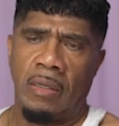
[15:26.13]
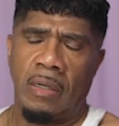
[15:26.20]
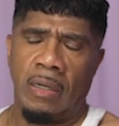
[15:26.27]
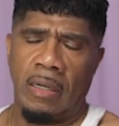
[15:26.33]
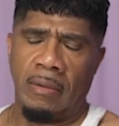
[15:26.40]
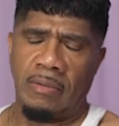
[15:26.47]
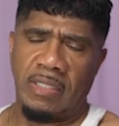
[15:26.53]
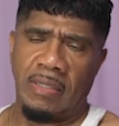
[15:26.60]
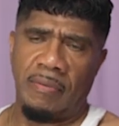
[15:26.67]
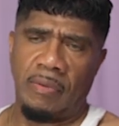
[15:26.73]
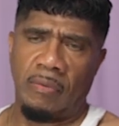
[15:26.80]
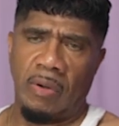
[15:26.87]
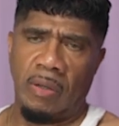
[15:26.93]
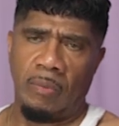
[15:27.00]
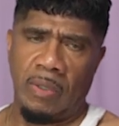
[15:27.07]
uh, seventh
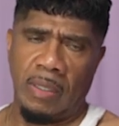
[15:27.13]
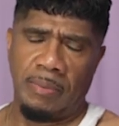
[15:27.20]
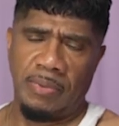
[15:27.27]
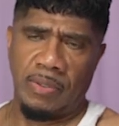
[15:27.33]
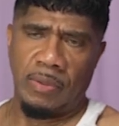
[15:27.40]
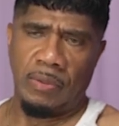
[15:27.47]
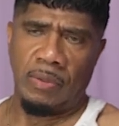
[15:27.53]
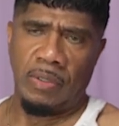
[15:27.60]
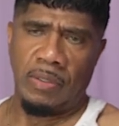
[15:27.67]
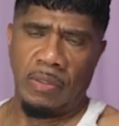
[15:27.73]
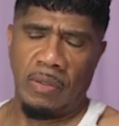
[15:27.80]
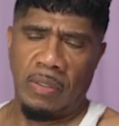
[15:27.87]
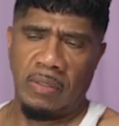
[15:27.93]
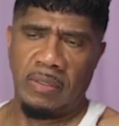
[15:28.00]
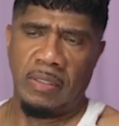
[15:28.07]
grade web school in
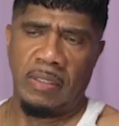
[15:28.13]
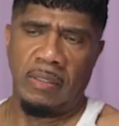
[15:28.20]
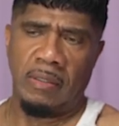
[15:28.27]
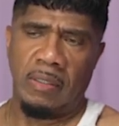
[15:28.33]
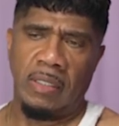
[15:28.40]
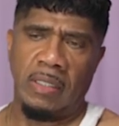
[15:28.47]
Hartsdale,